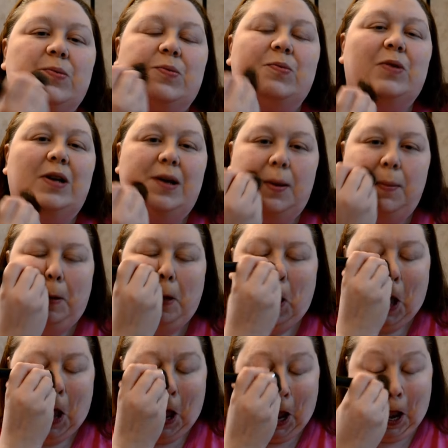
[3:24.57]
rub
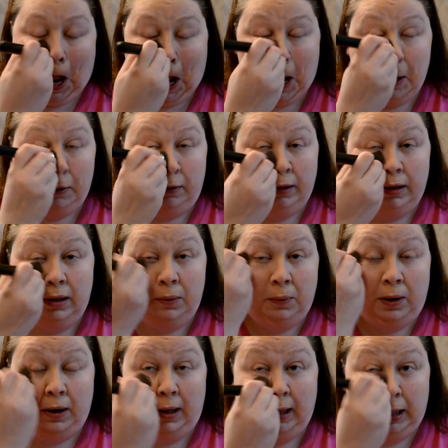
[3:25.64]
and really
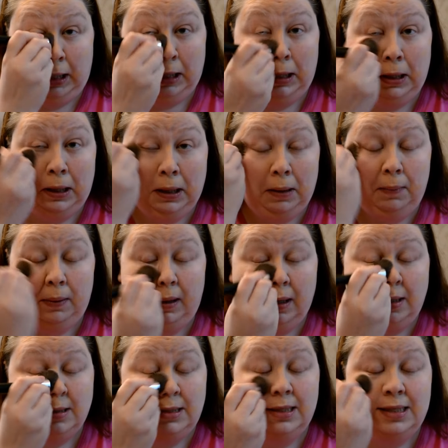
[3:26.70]
work it in
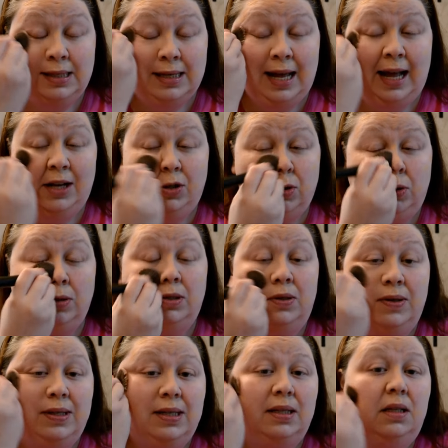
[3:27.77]
because it's natural so
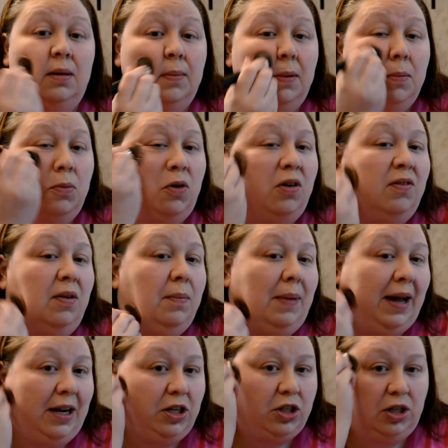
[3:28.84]
it's a little bit more of a
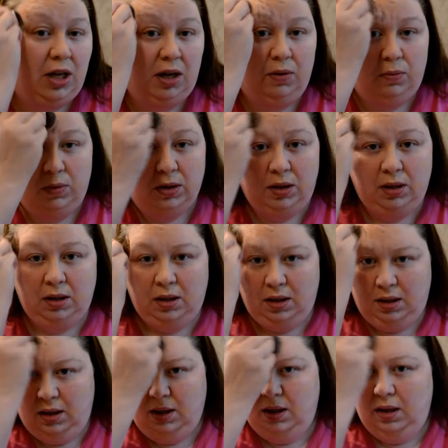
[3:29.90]
beige tone.
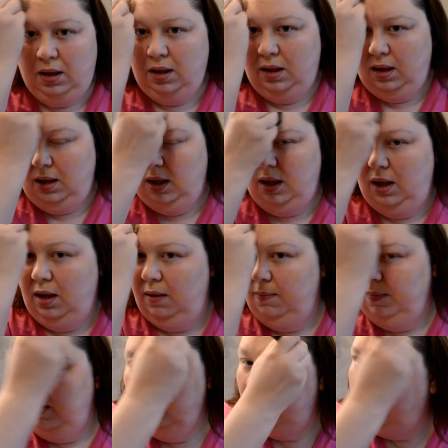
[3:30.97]
Um,
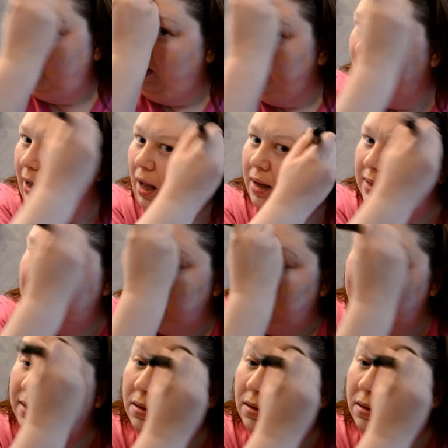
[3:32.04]
it will probably oxidize